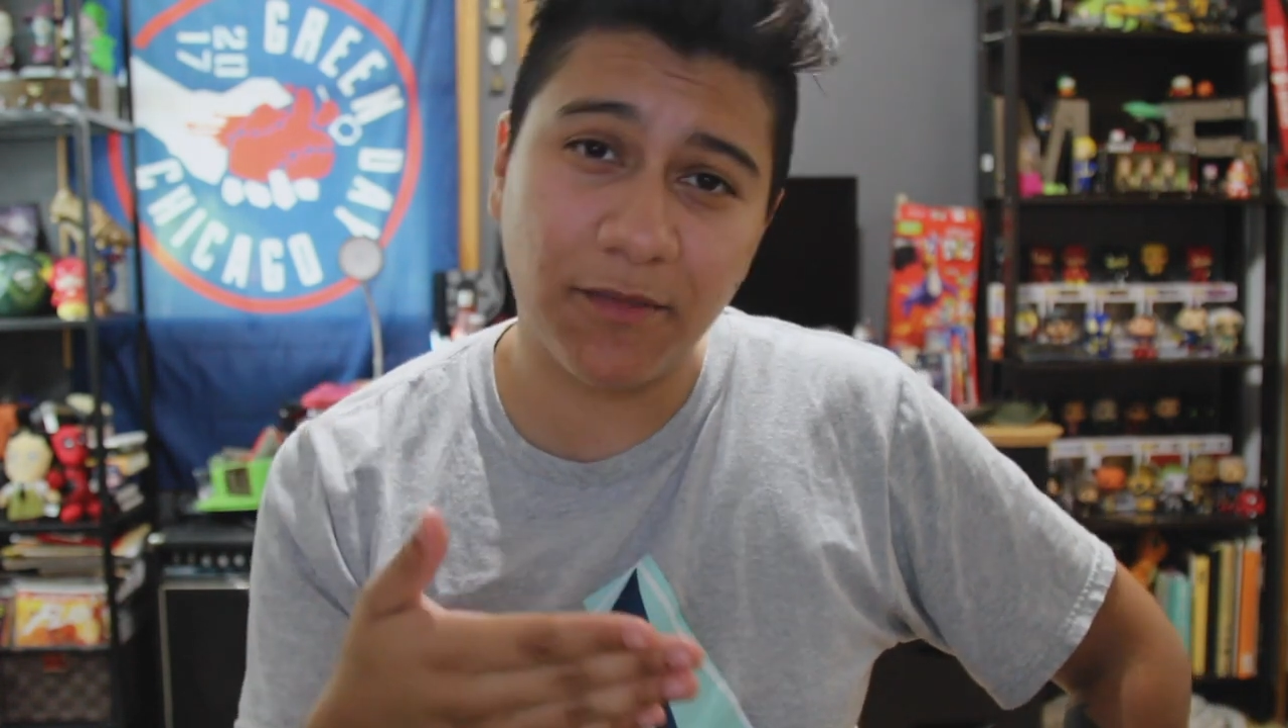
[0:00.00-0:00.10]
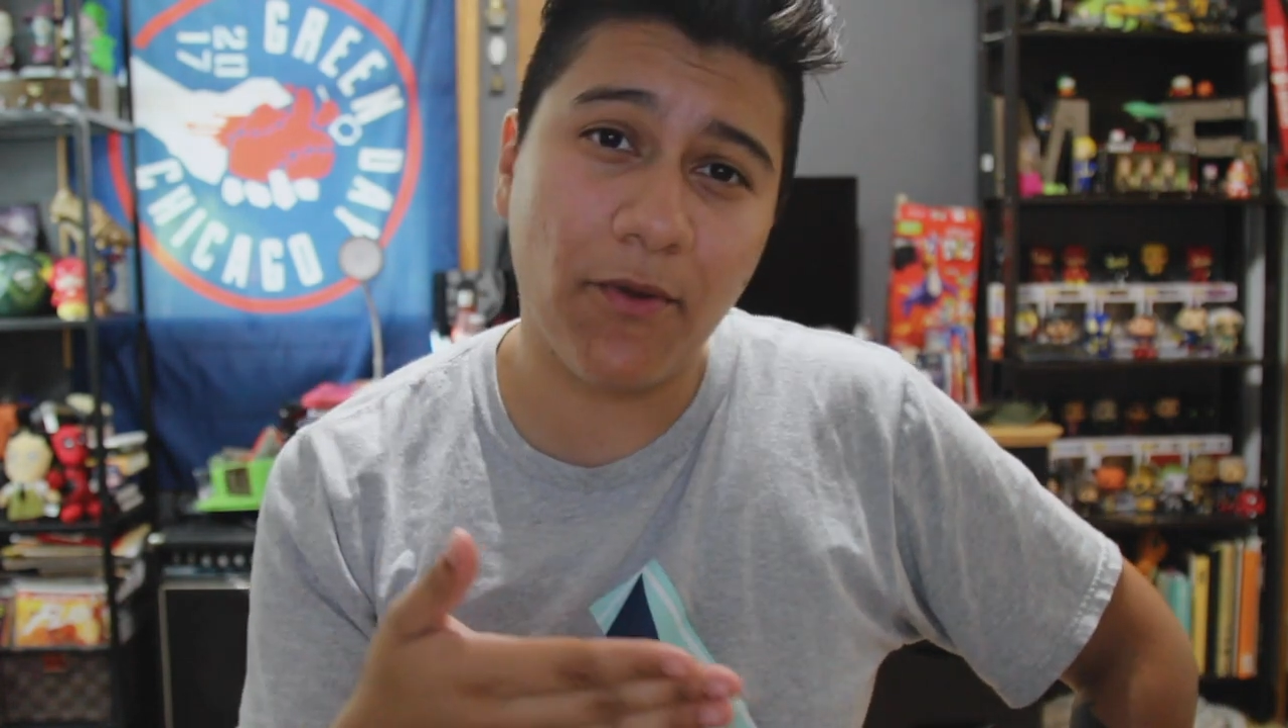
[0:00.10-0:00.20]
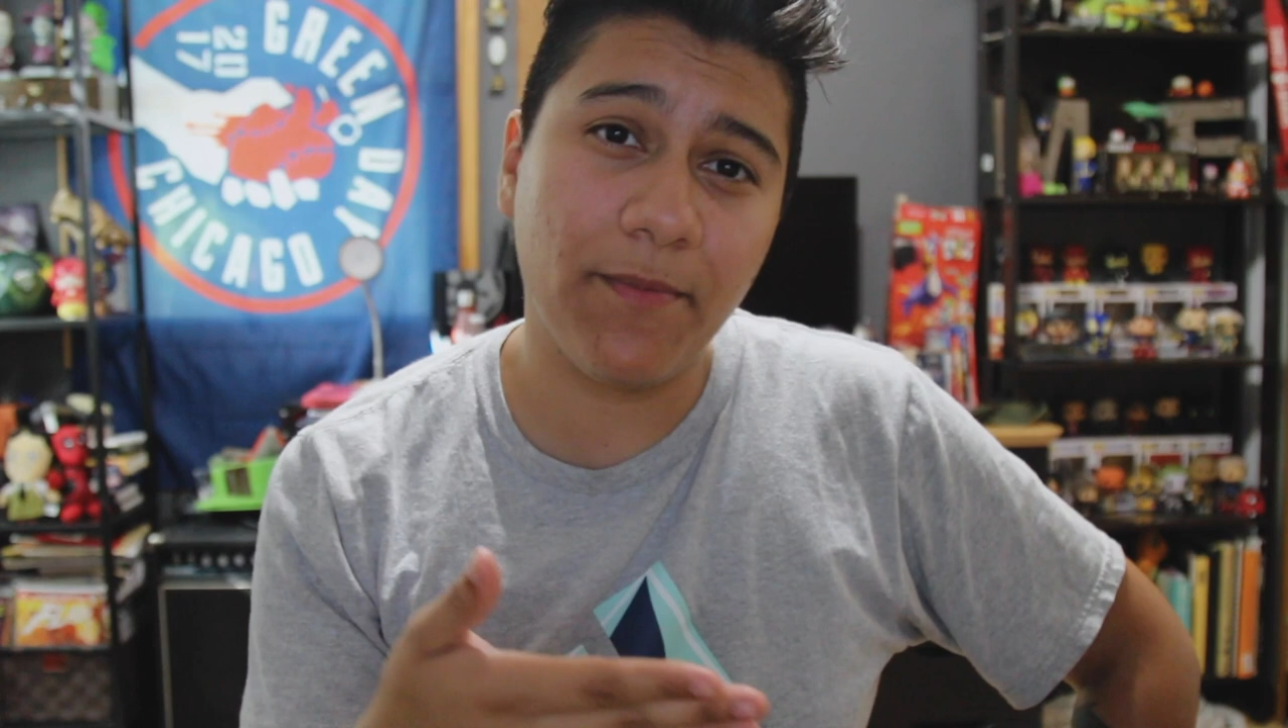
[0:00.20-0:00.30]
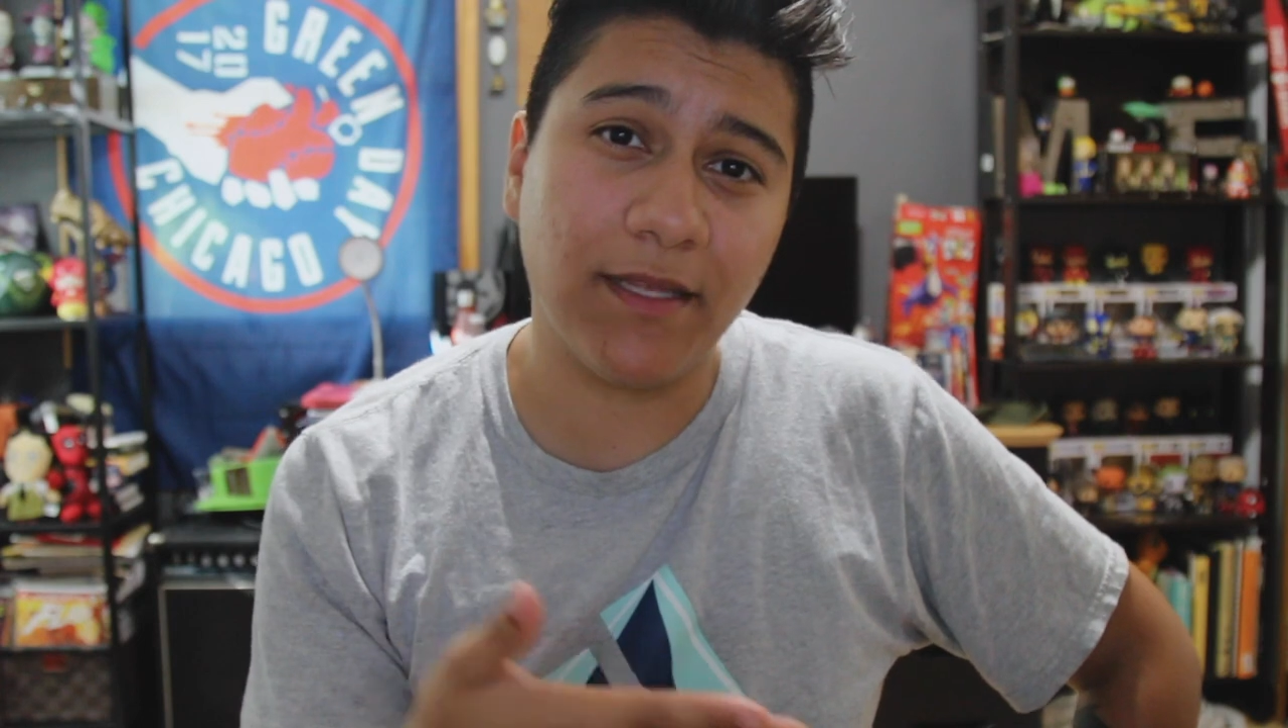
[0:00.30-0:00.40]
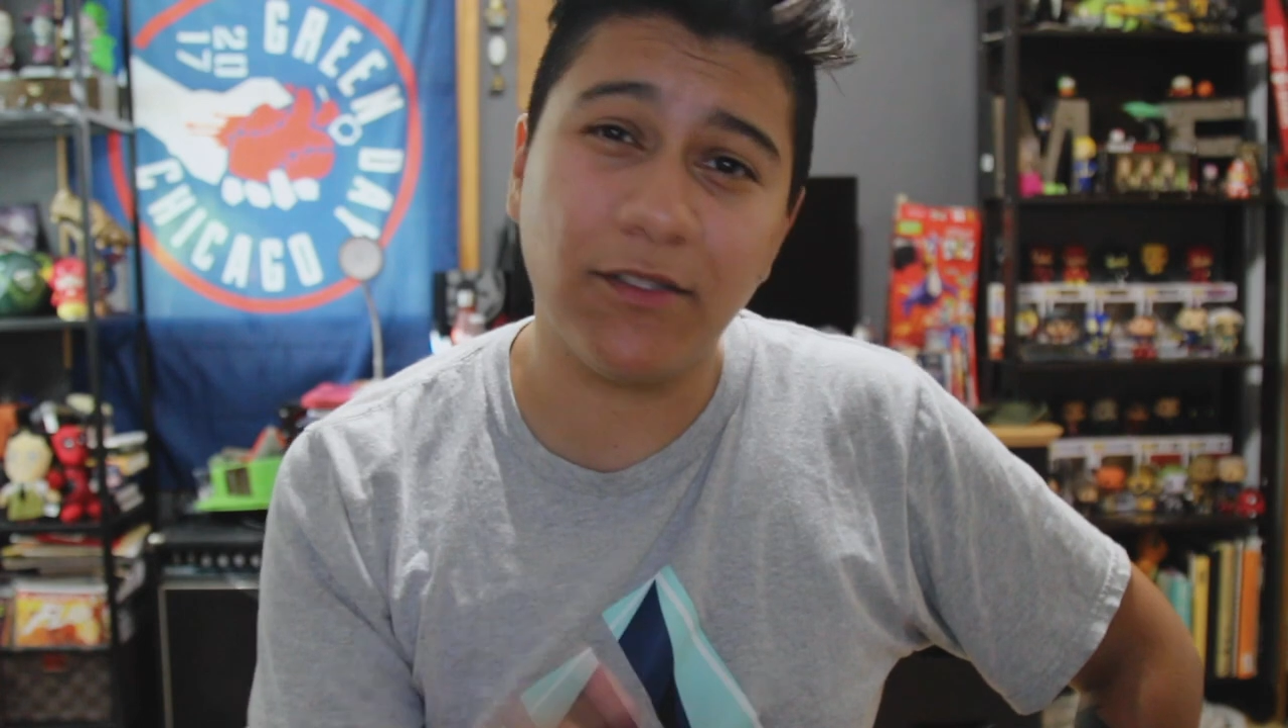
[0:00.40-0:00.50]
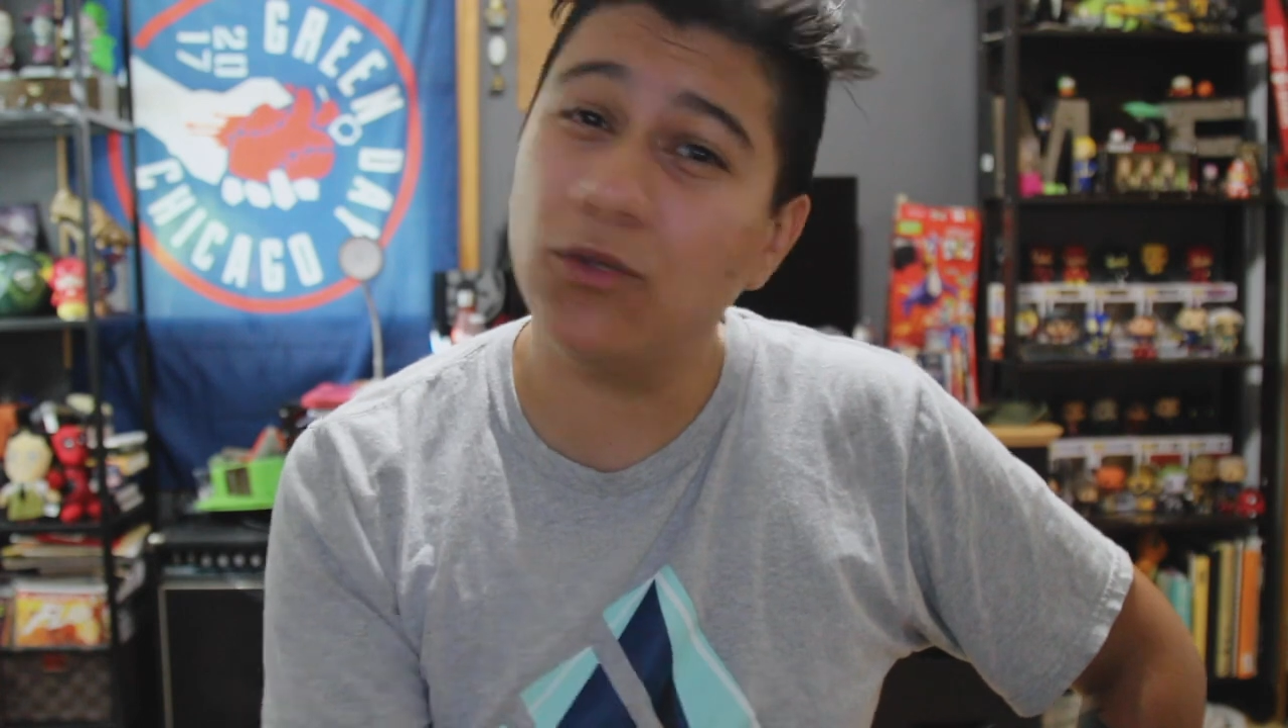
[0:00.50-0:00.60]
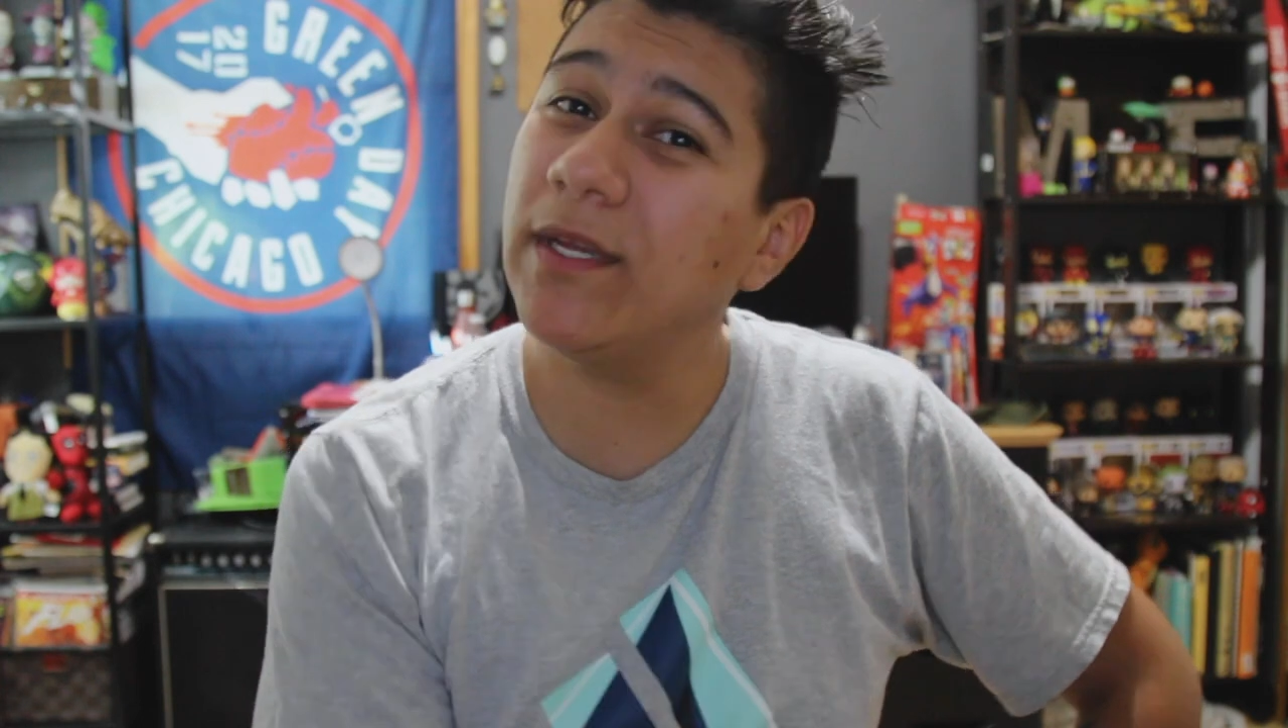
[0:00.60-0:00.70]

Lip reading: appointment 2